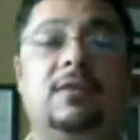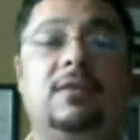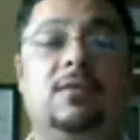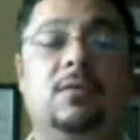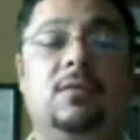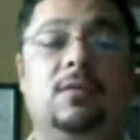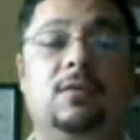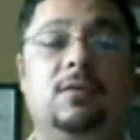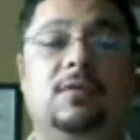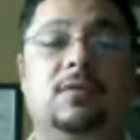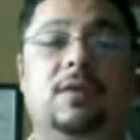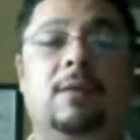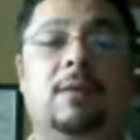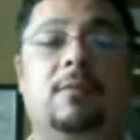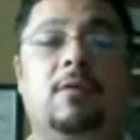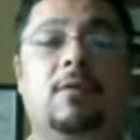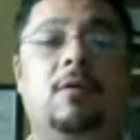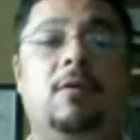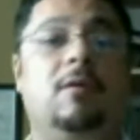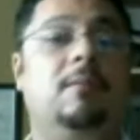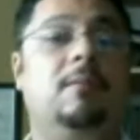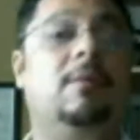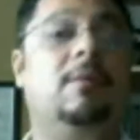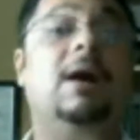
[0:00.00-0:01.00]
to
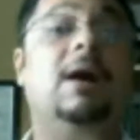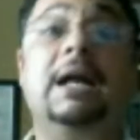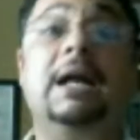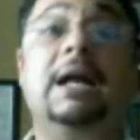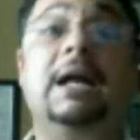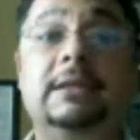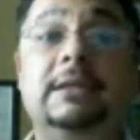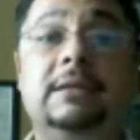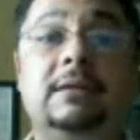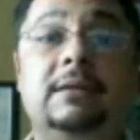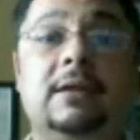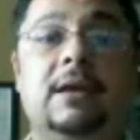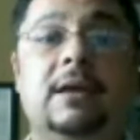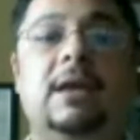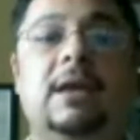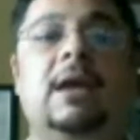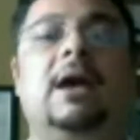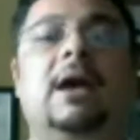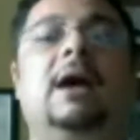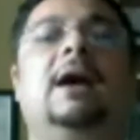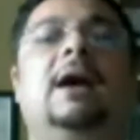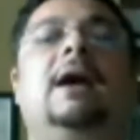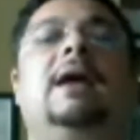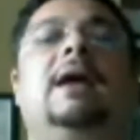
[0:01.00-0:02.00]
several months
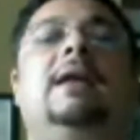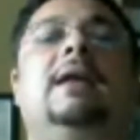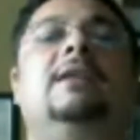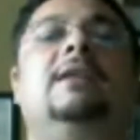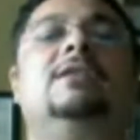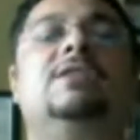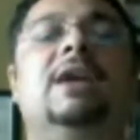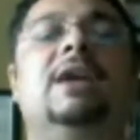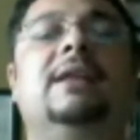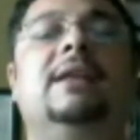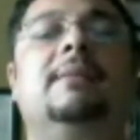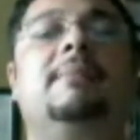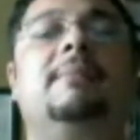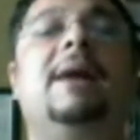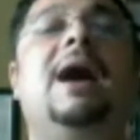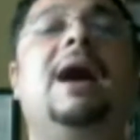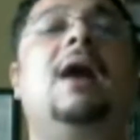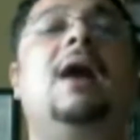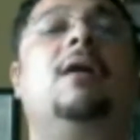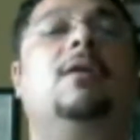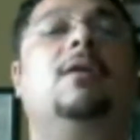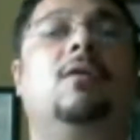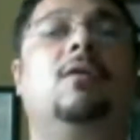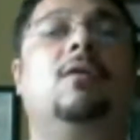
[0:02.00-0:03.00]
and check them
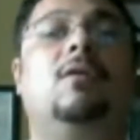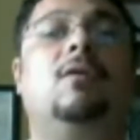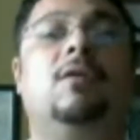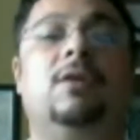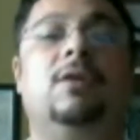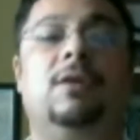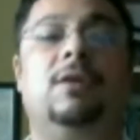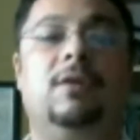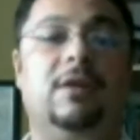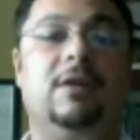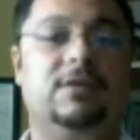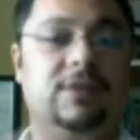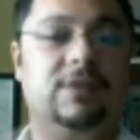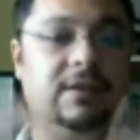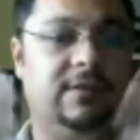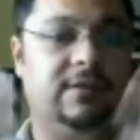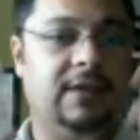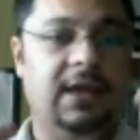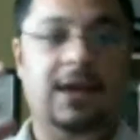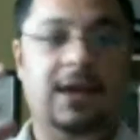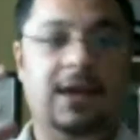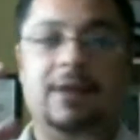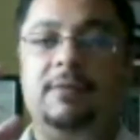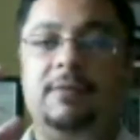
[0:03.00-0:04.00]
out, or you can just
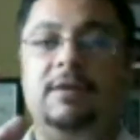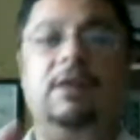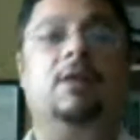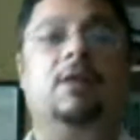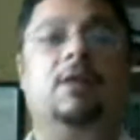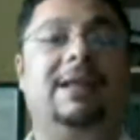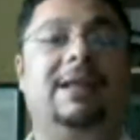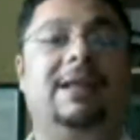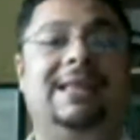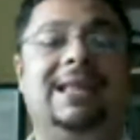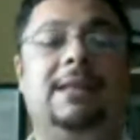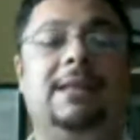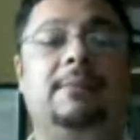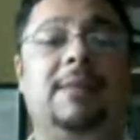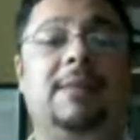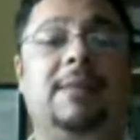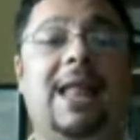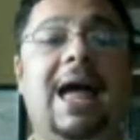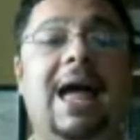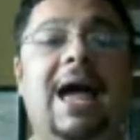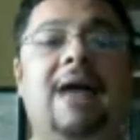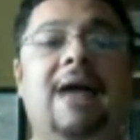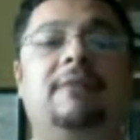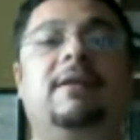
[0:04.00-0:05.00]
attend them
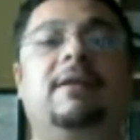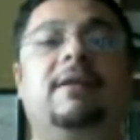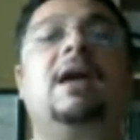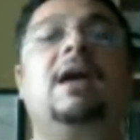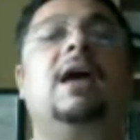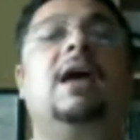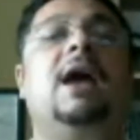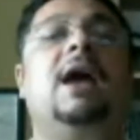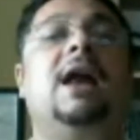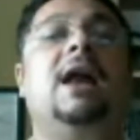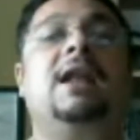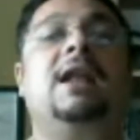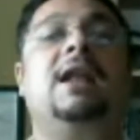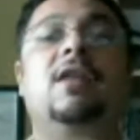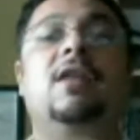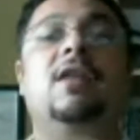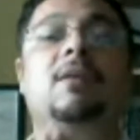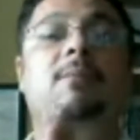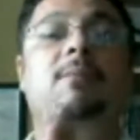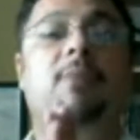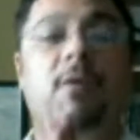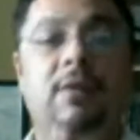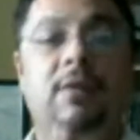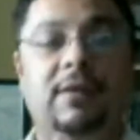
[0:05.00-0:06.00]
live. Another
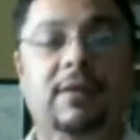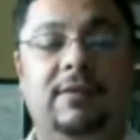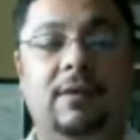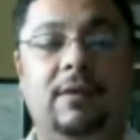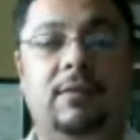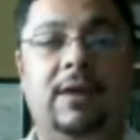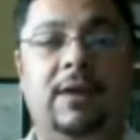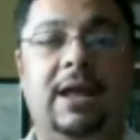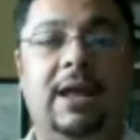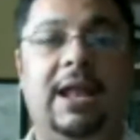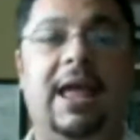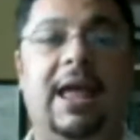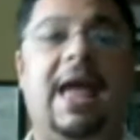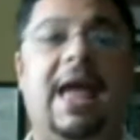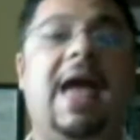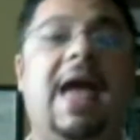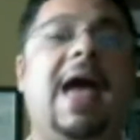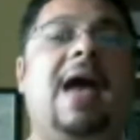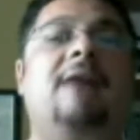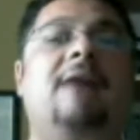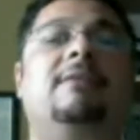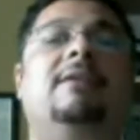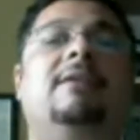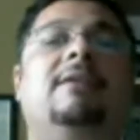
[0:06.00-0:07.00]
bonus that we're going to
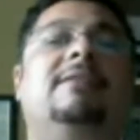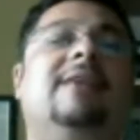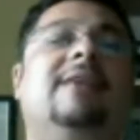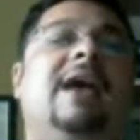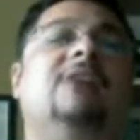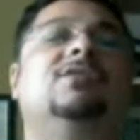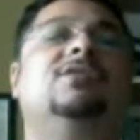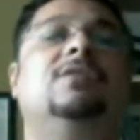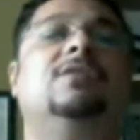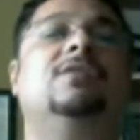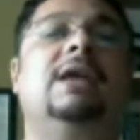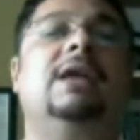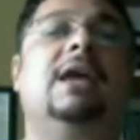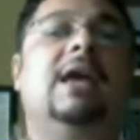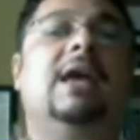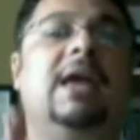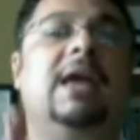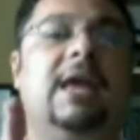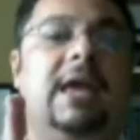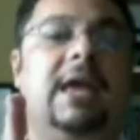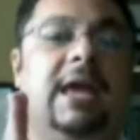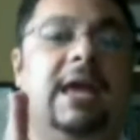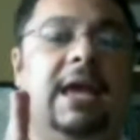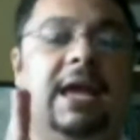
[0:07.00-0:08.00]
have is actually,
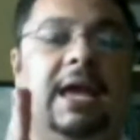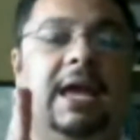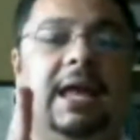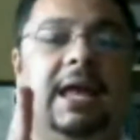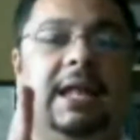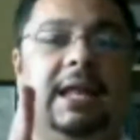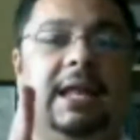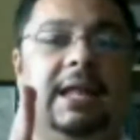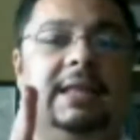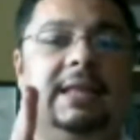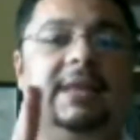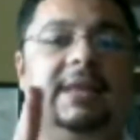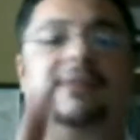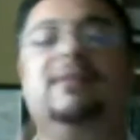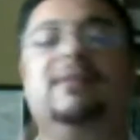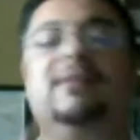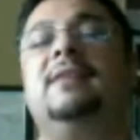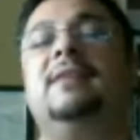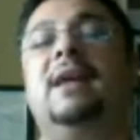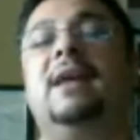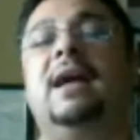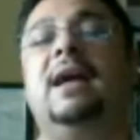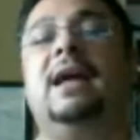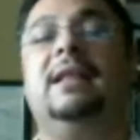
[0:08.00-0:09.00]
and this is
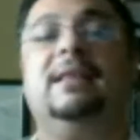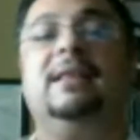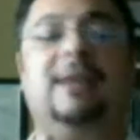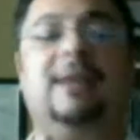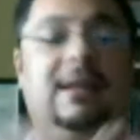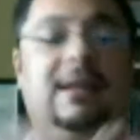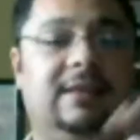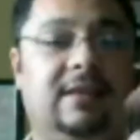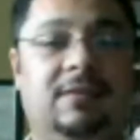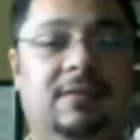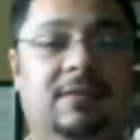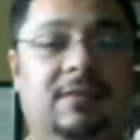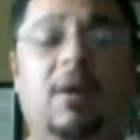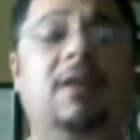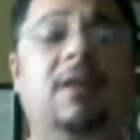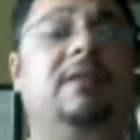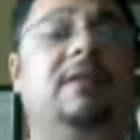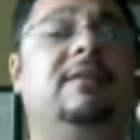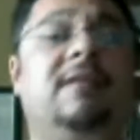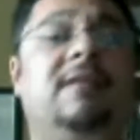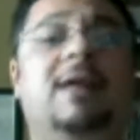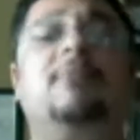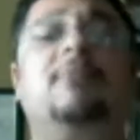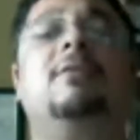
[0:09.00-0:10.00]
at the
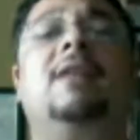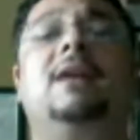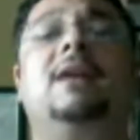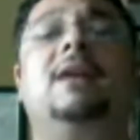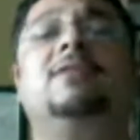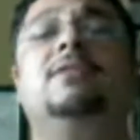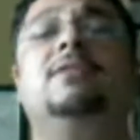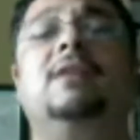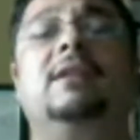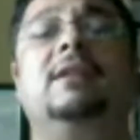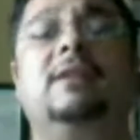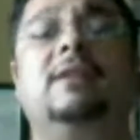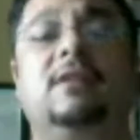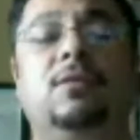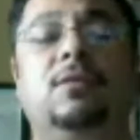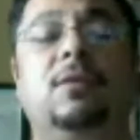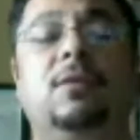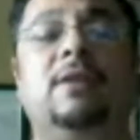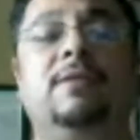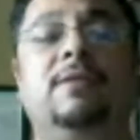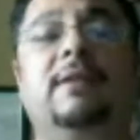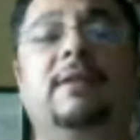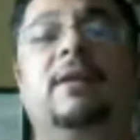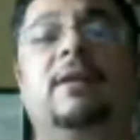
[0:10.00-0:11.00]
smallest level, actually, at the
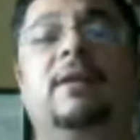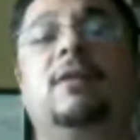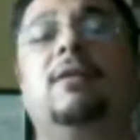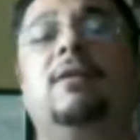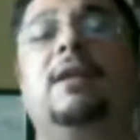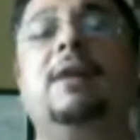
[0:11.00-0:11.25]
$25